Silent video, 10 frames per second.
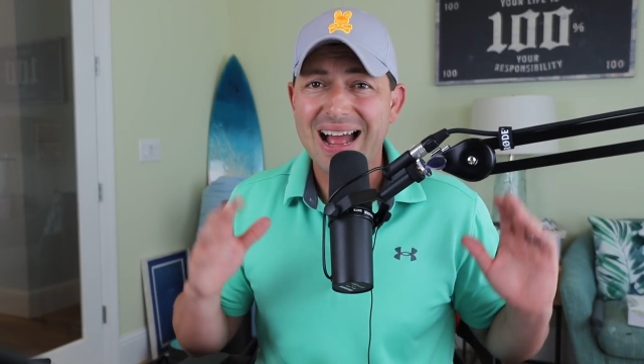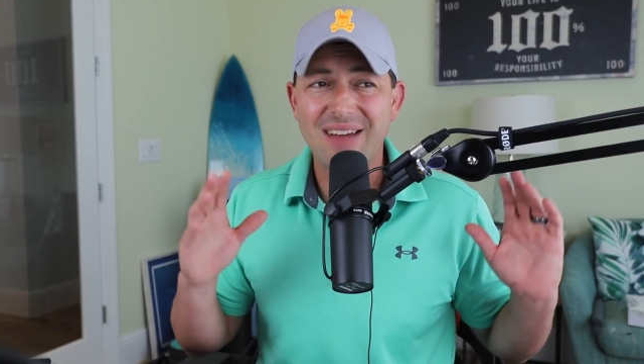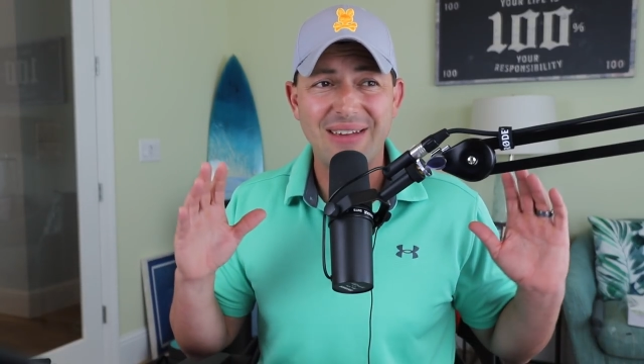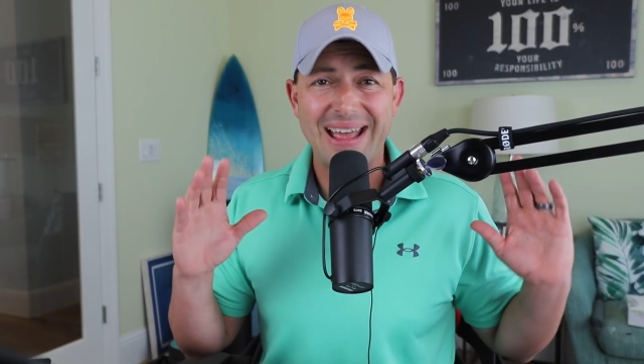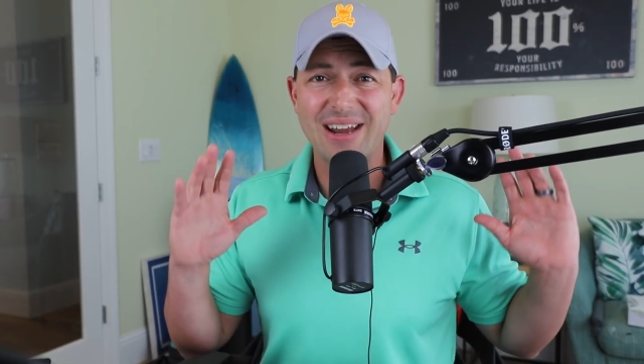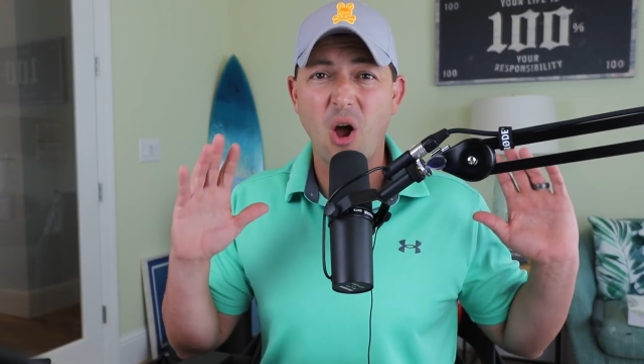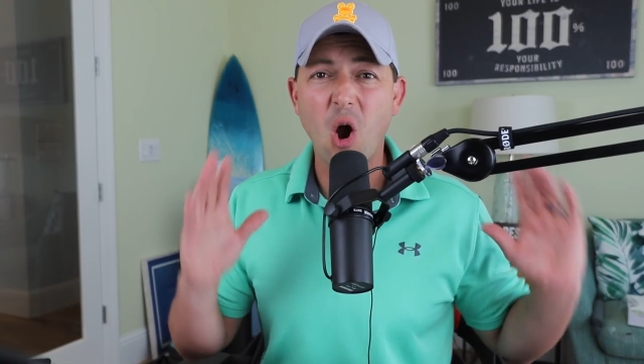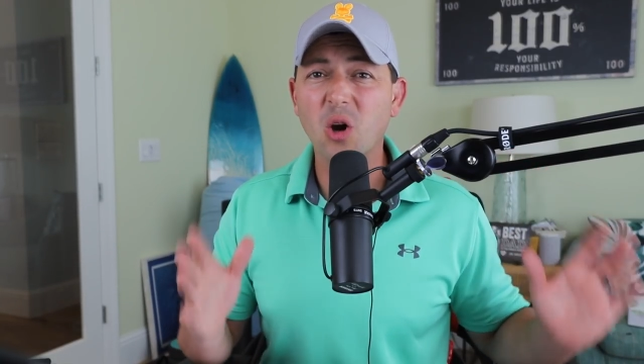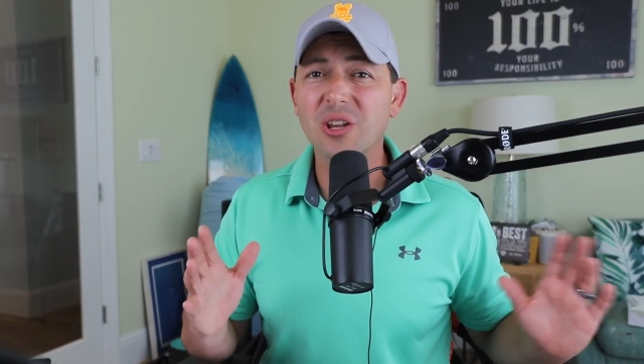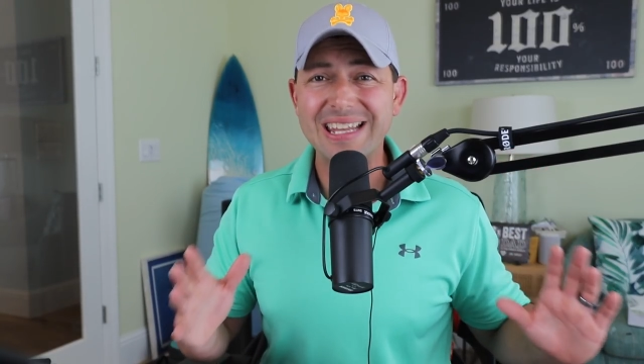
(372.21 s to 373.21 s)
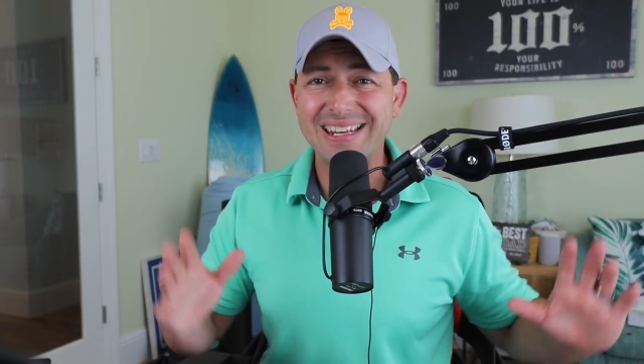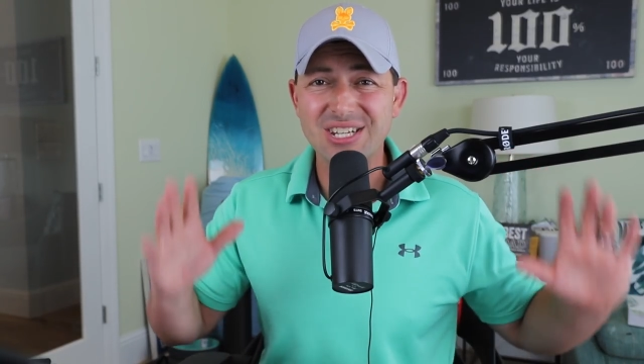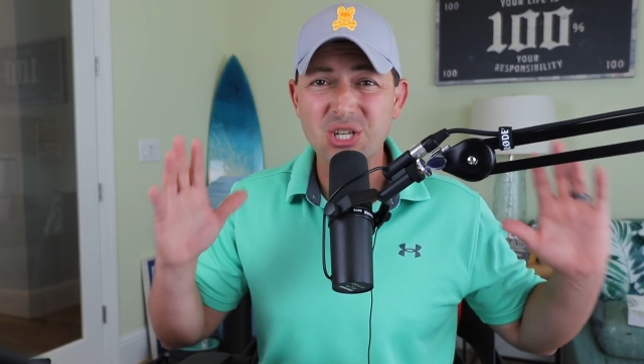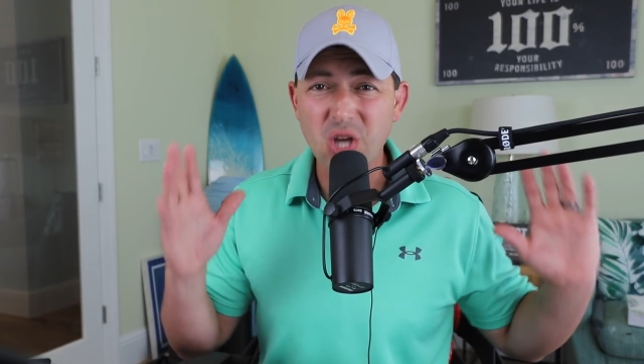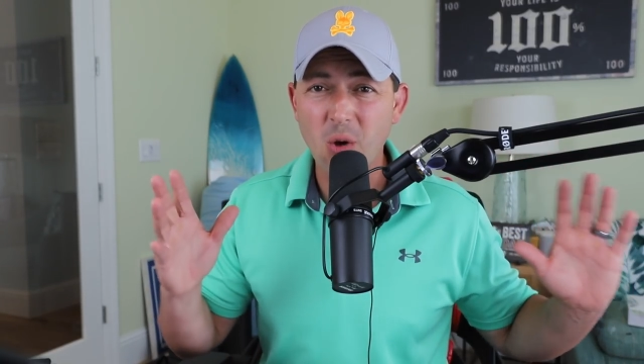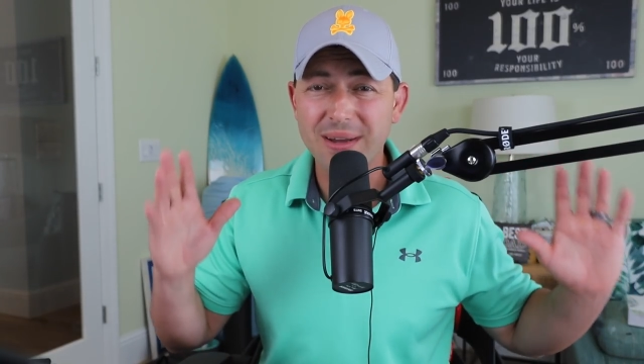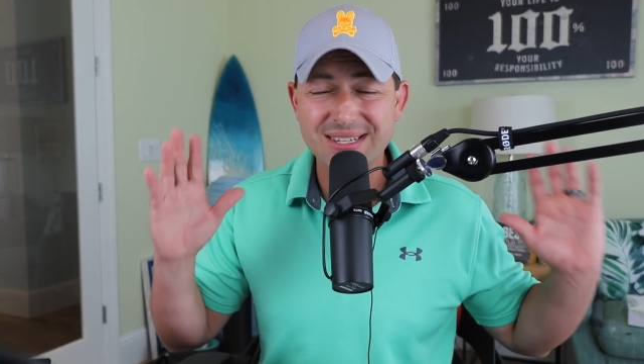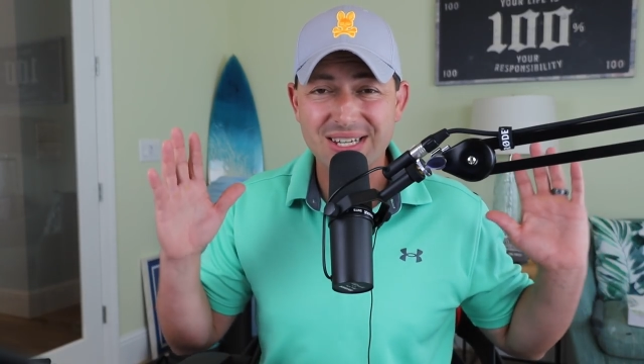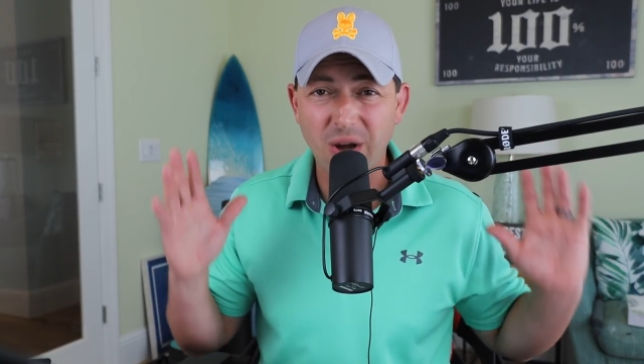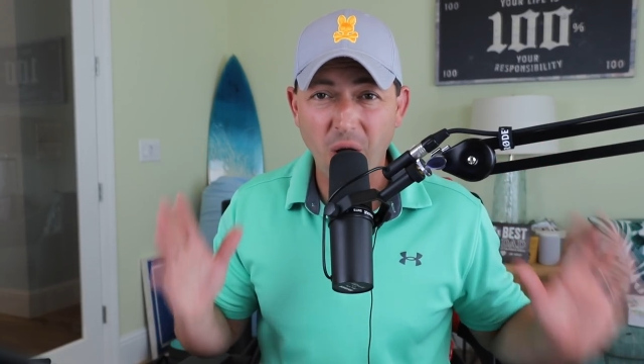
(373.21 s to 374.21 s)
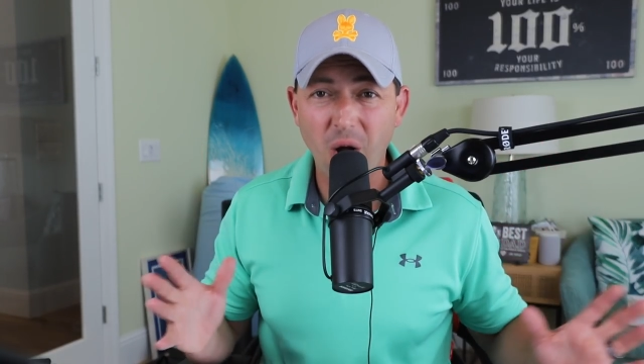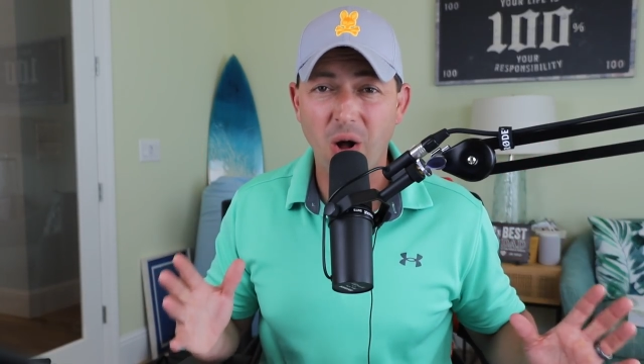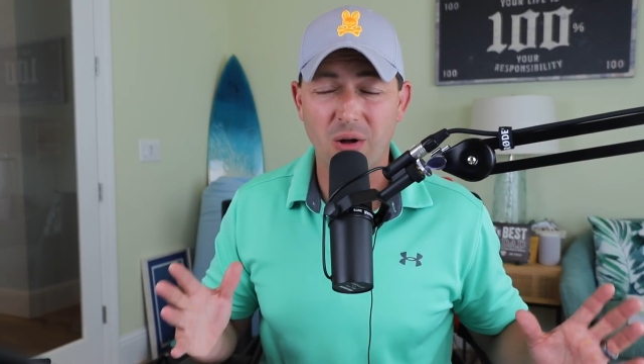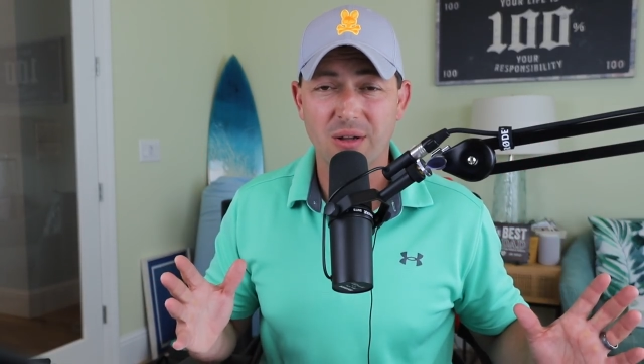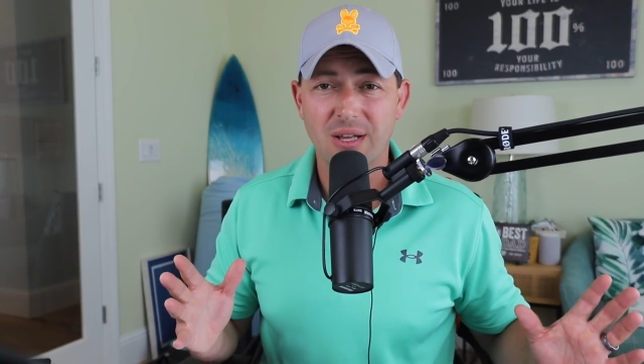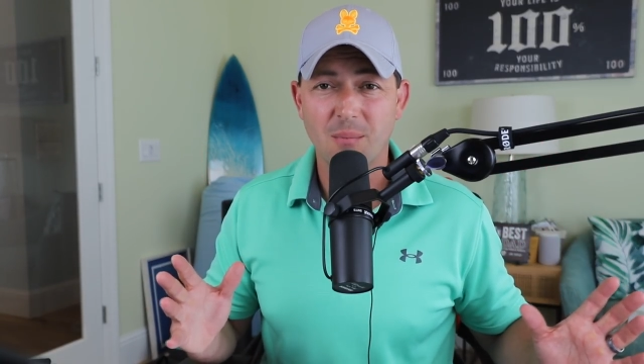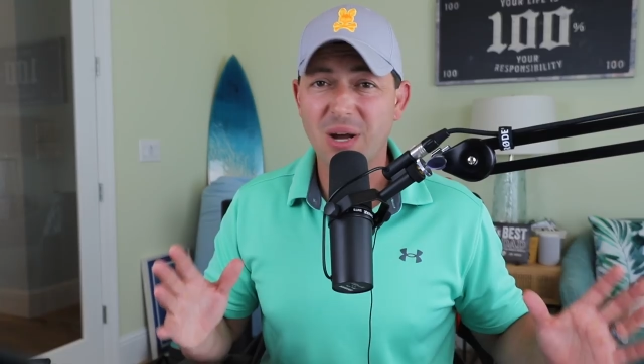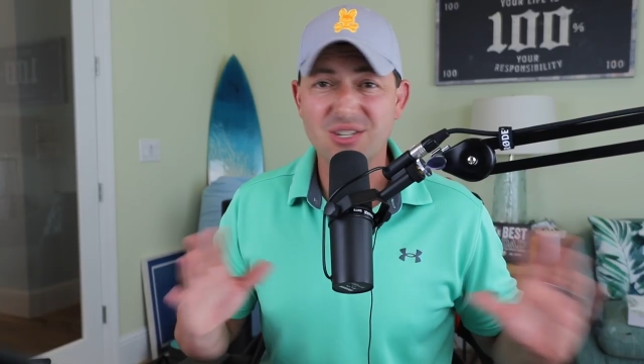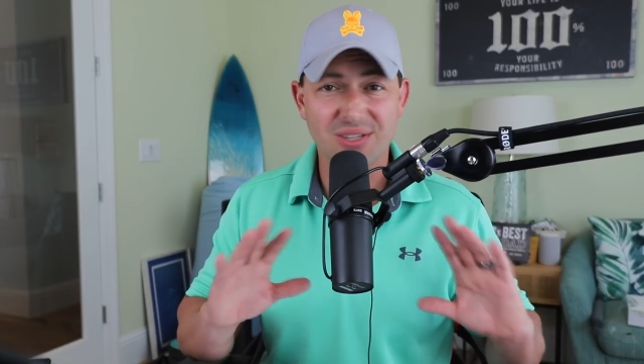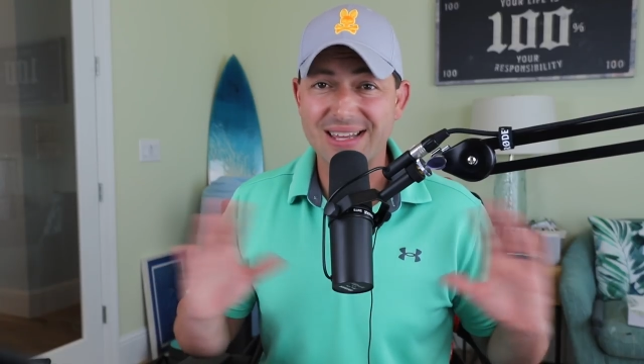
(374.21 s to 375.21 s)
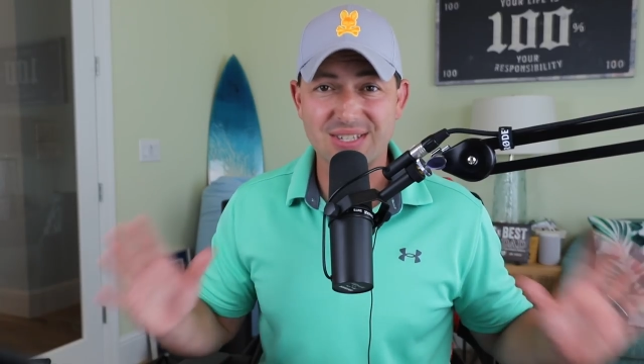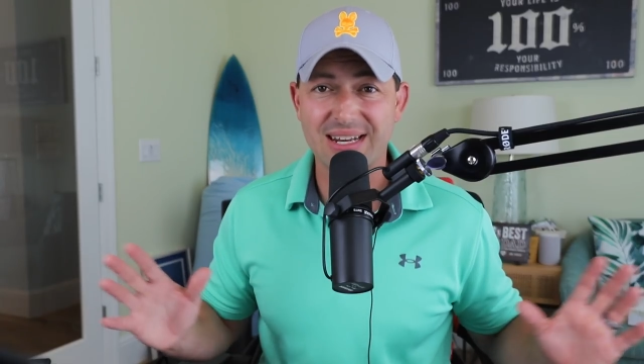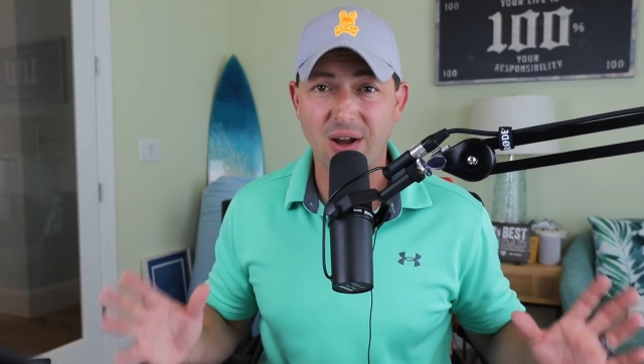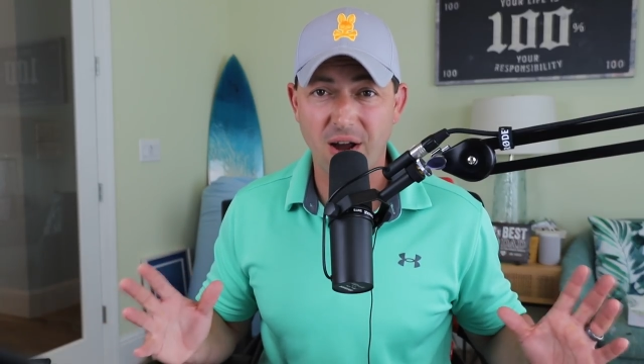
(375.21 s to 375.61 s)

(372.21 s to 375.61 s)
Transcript: I've had hardly any showings at all, much less any